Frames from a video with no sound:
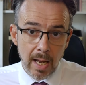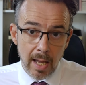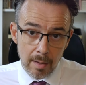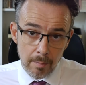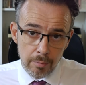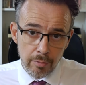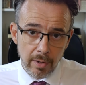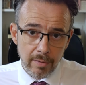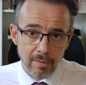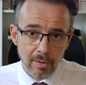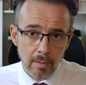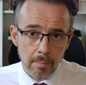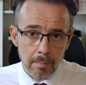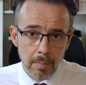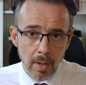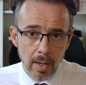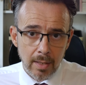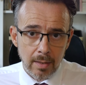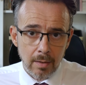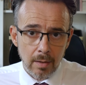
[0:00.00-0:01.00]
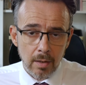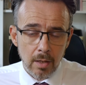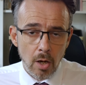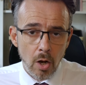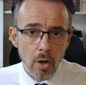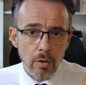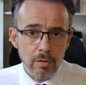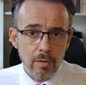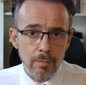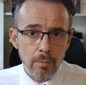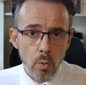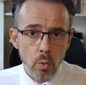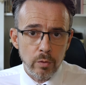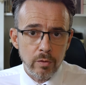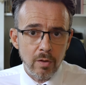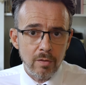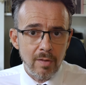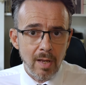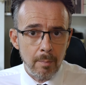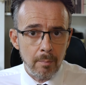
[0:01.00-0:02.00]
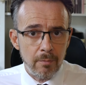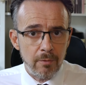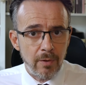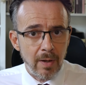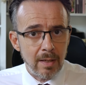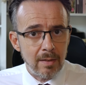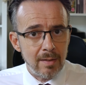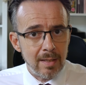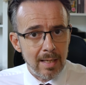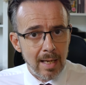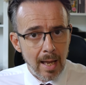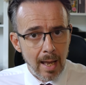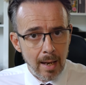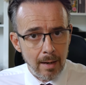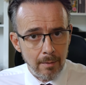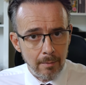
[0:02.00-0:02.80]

and President Biden can't afford to tempt fate again.